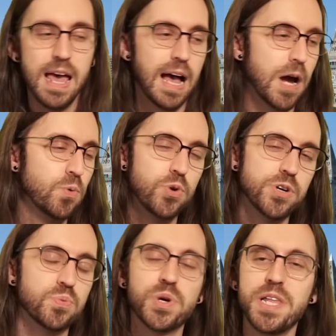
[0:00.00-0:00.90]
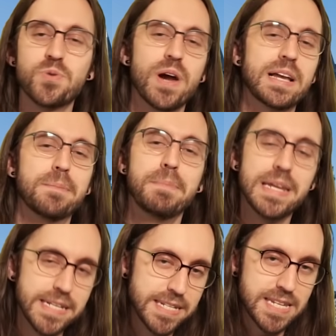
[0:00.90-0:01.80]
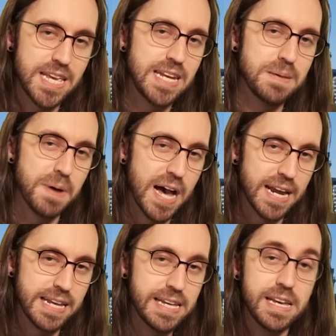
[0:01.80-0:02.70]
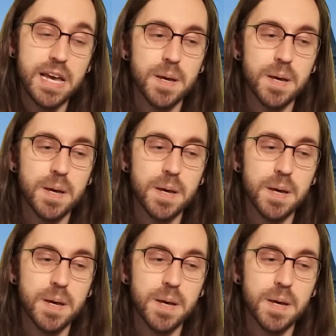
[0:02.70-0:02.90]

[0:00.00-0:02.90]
I wouldn't really recommend it to anybody,